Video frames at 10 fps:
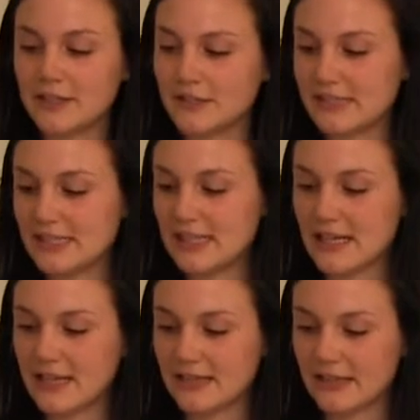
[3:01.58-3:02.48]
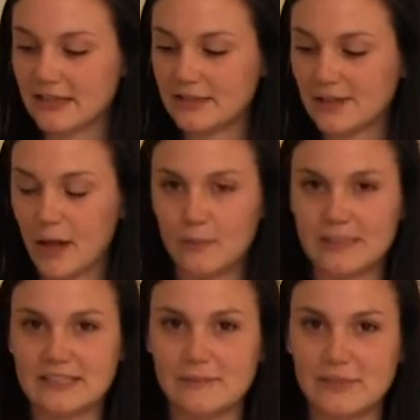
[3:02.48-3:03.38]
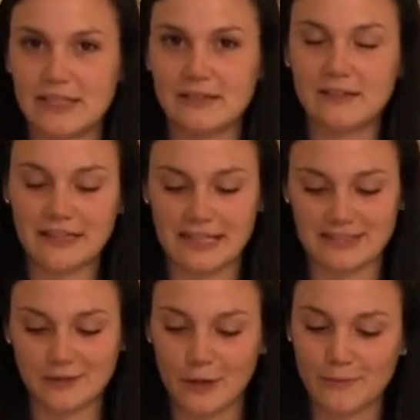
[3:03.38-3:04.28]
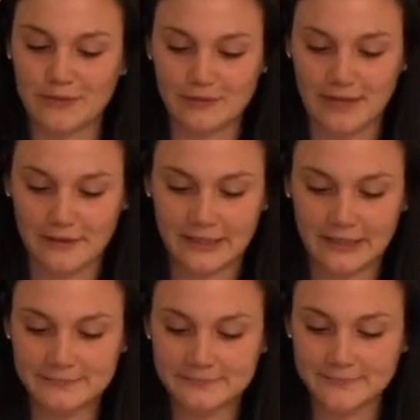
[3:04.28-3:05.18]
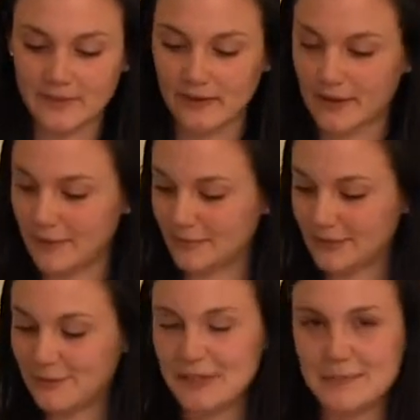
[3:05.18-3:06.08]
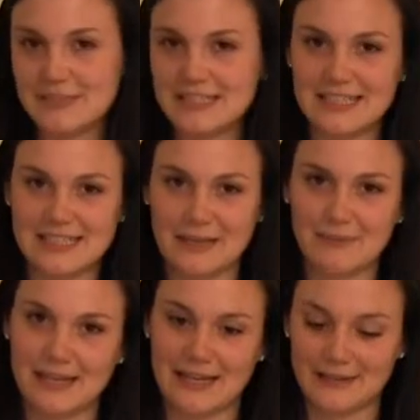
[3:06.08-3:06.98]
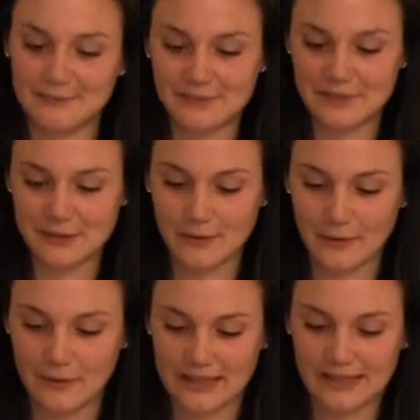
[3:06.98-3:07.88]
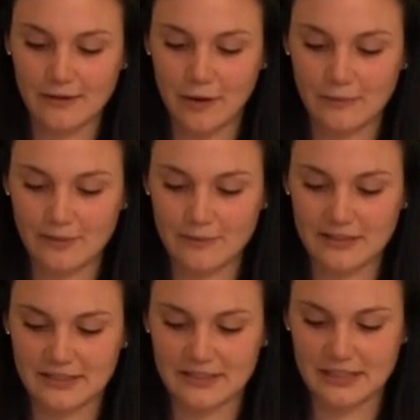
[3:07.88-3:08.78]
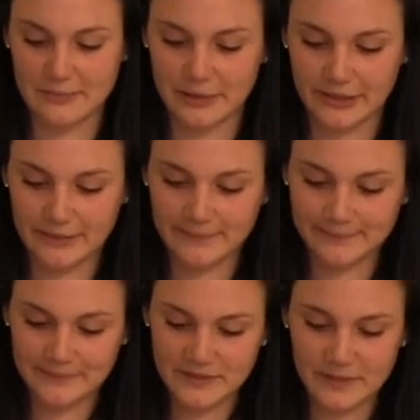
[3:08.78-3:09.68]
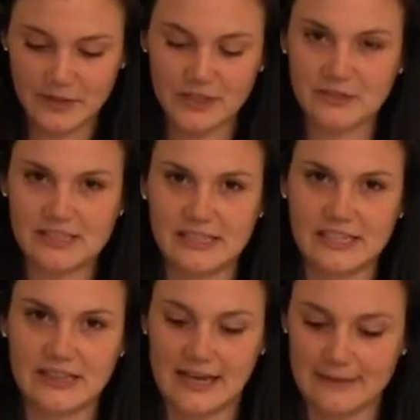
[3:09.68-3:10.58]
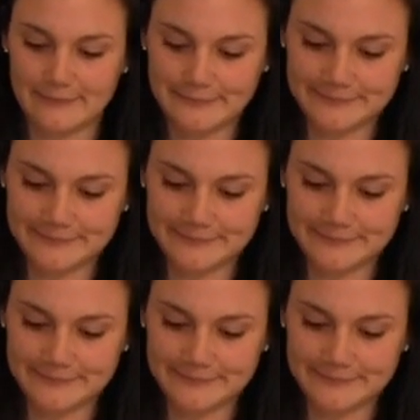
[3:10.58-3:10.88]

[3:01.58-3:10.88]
you'll see that there's almond meal and almond flour. They're pretty much the same thing. So I think almond meal is cheaper, so I usually get that.